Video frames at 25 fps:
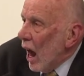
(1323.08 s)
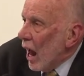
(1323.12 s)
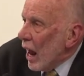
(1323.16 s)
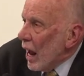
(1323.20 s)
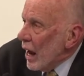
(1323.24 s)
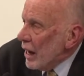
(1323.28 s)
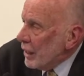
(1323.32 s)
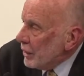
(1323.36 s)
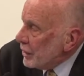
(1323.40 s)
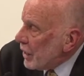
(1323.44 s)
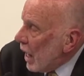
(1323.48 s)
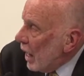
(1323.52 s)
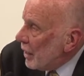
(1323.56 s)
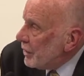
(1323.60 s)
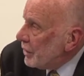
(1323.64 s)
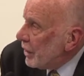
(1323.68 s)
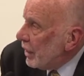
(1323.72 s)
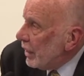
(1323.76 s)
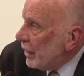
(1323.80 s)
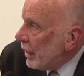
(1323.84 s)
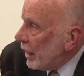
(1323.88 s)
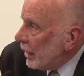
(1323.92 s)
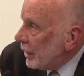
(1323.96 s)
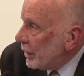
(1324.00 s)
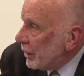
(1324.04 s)
In
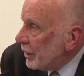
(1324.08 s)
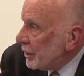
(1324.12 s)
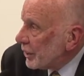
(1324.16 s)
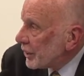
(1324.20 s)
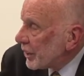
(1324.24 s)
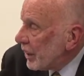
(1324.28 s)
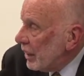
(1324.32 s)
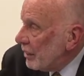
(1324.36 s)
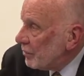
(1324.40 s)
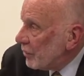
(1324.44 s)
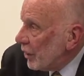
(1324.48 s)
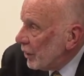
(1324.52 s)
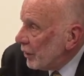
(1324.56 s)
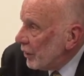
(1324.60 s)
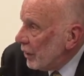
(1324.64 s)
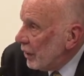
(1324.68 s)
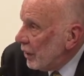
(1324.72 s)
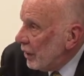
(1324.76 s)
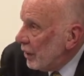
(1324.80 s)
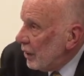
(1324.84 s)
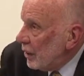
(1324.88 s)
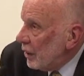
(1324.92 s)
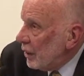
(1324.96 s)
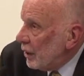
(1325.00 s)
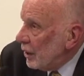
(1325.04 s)
1987,
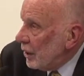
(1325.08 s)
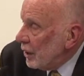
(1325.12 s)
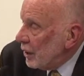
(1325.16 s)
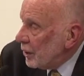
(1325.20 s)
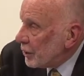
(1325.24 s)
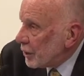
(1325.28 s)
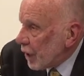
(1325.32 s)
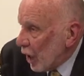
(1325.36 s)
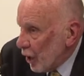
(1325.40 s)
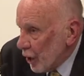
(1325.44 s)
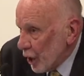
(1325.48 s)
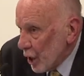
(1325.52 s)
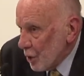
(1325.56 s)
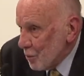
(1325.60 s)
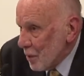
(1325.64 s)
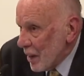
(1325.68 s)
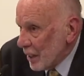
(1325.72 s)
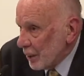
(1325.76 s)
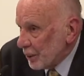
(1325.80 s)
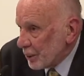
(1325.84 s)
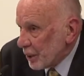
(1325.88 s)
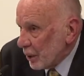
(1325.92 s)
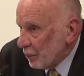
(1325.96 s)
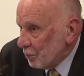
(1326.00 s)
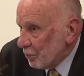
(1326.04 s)
Tony
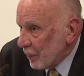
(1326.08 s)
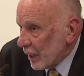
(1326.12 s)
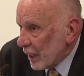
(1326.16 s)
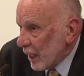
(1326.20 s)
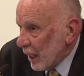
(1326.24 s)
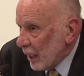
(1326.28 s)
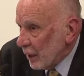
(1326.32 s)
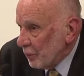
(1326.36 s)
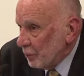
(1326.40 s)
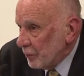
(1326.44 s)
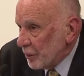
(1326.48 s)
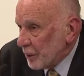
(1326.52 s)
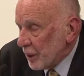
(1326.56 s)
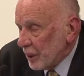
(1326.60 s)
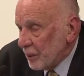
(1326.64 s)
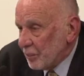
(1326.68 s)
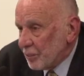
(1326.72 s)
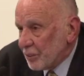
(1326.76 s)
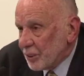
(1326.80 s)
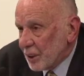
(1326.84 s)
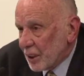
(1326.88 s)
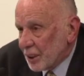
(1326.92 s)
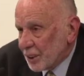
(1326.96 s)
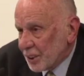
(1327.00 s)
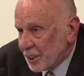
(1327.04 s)
Mason became Chief
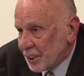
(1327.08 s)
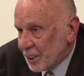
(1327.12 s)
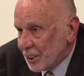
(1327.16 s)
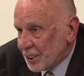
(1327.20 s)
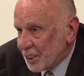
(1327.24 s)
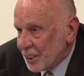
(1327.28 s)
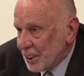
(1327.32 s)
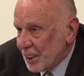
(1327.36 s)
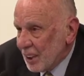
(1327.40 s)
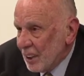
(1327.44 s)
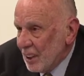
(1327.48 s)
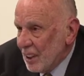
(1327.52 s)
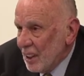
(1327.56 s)
Justice,